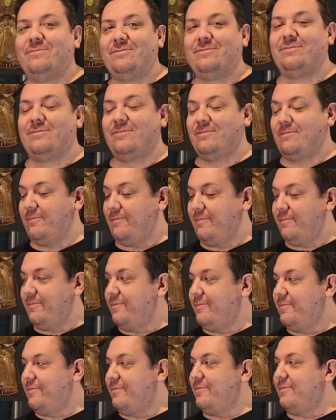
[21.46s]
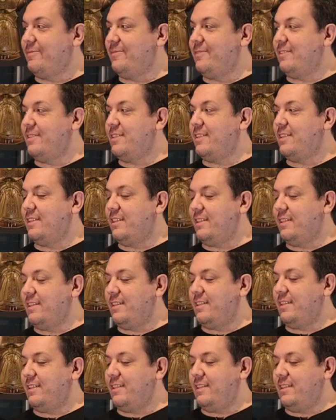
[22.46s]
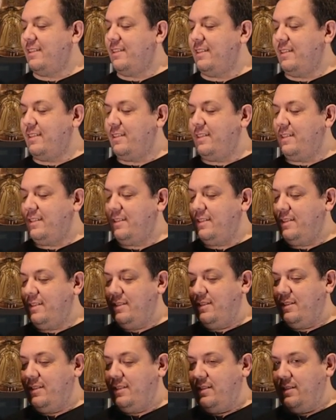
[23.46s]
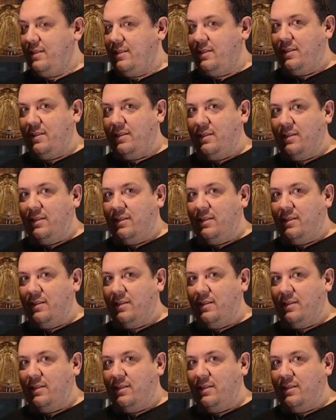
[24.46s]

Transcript: (not speaking)